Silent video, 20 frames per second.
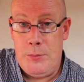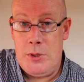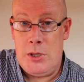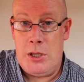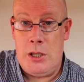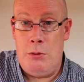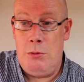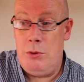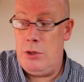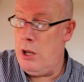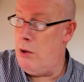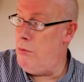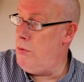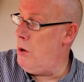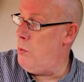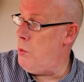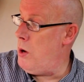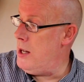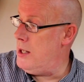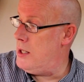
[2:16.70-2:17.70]
So the
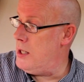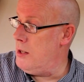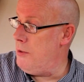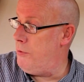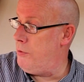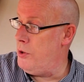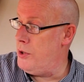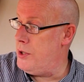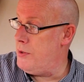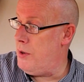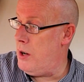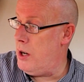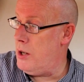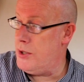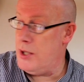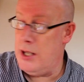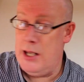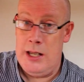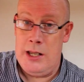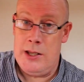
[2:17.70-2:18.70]
only weight in the front of
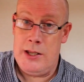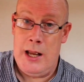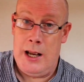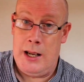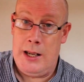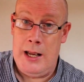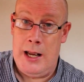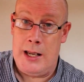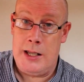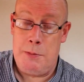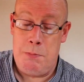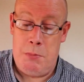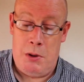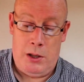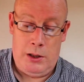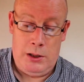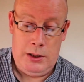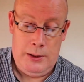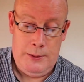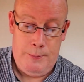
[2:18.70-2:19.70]
ours is that gas
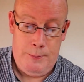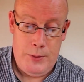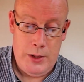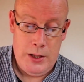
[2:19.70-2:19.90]
bottle.